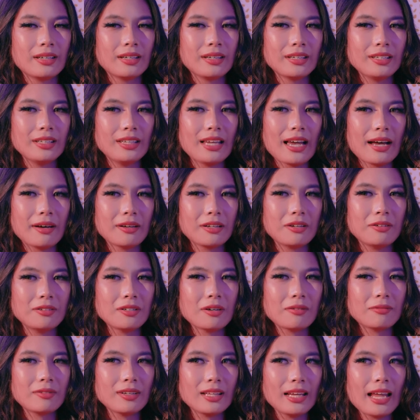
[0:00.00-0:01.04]
Yeah, who
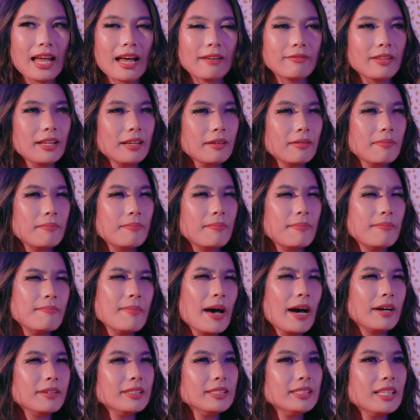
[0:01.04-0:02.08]
don't really have like
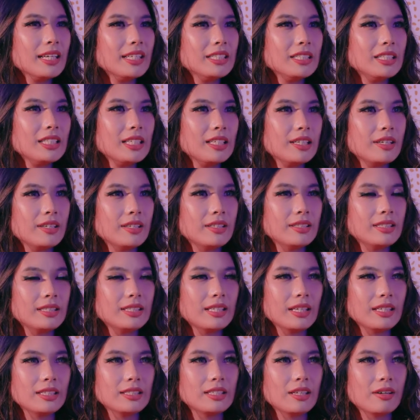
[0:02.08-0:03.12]
malintentions.
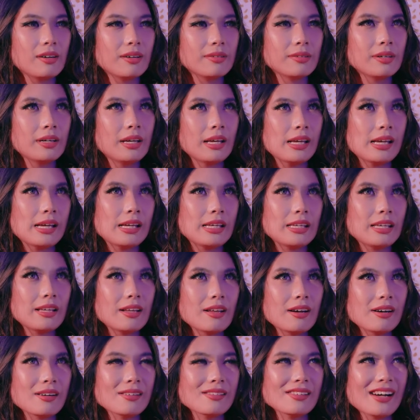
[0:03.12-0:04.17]
And so,
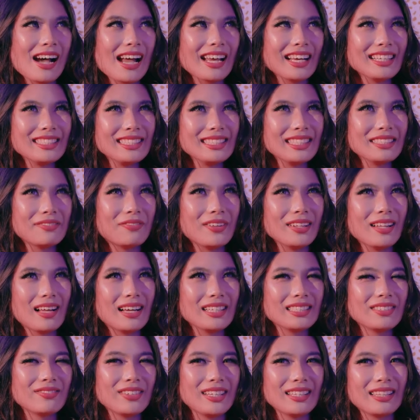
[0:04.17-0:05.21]
I guess it's a
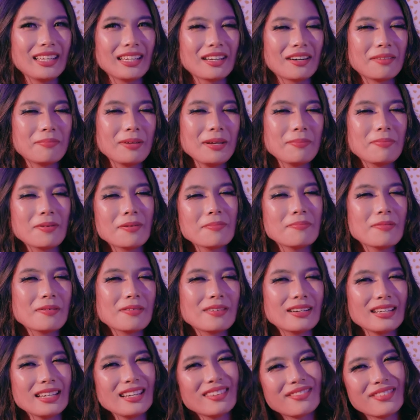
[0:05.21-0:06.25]
philosophy thing. Are people born
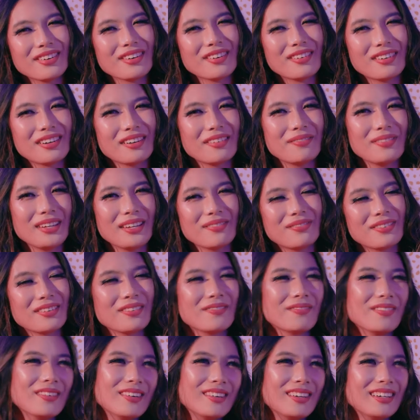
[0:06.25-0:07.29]
evil or are people
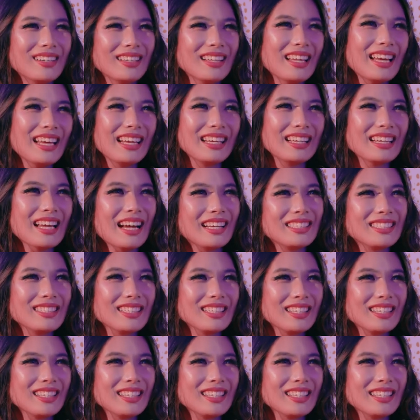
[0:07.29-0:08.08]
born like naturally